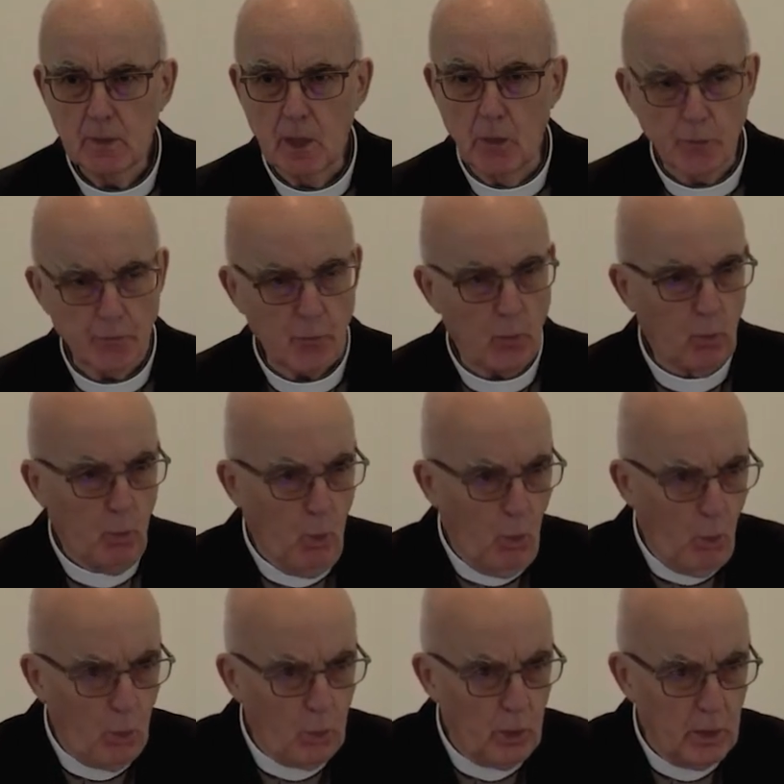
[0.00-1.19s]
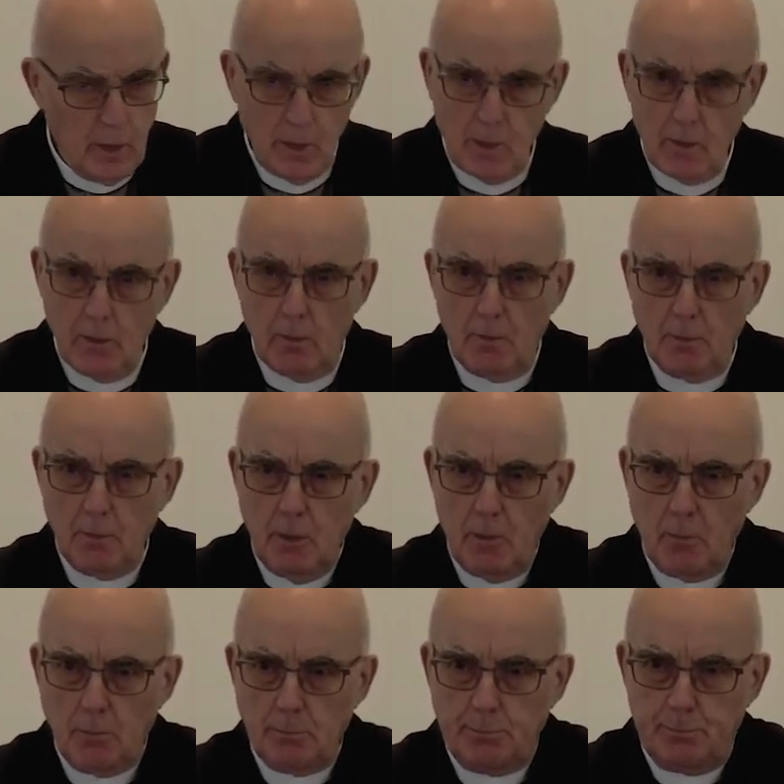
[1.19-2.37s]
Out of the whole uh,
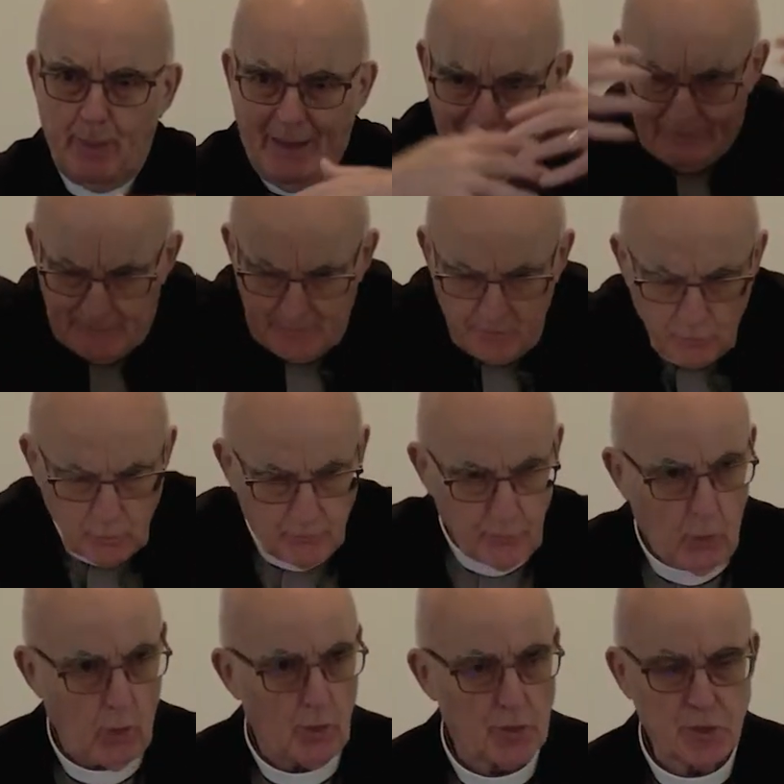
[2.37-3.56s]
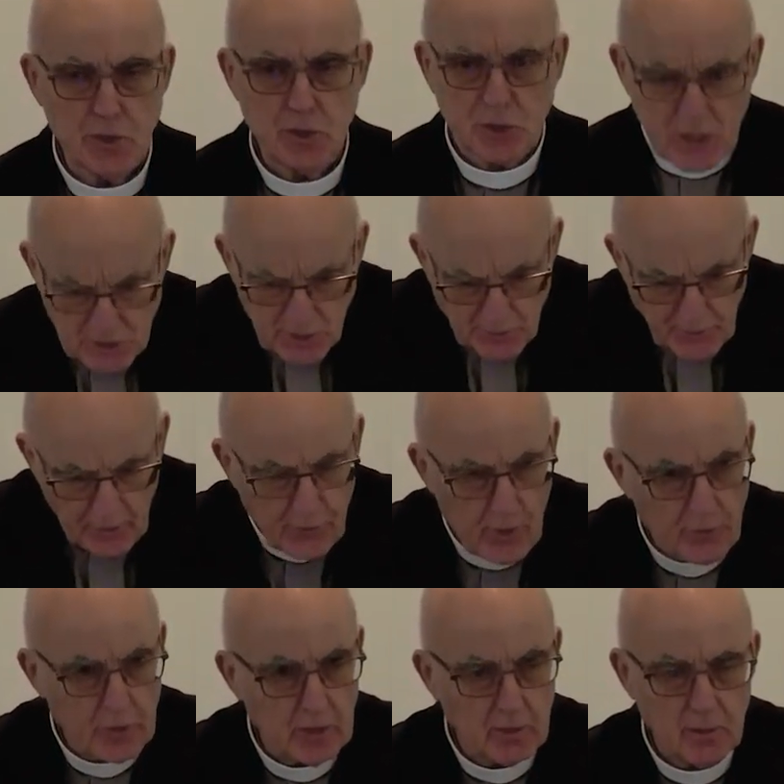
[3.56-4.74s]
band of laws,
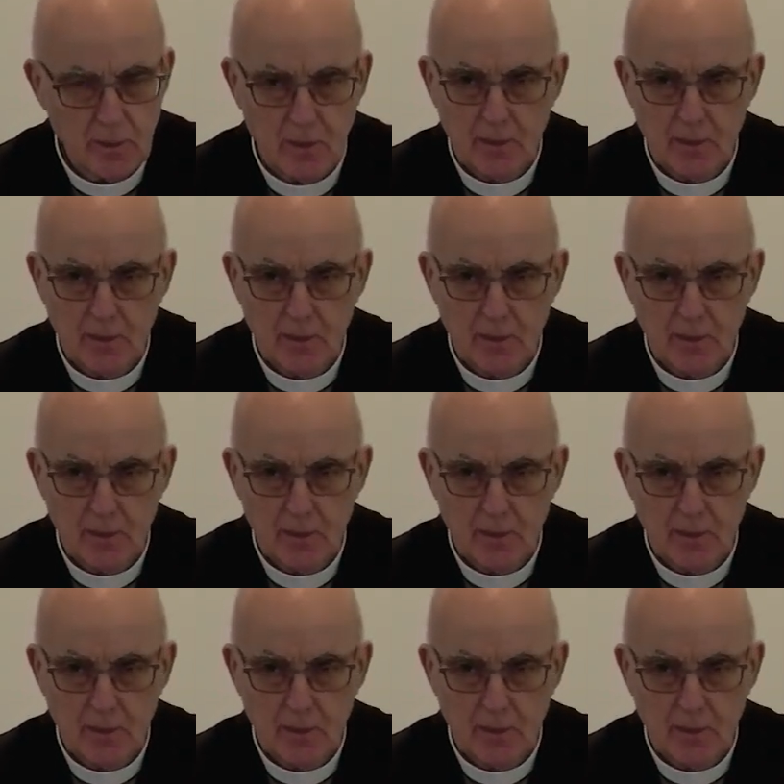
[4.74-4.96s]
613,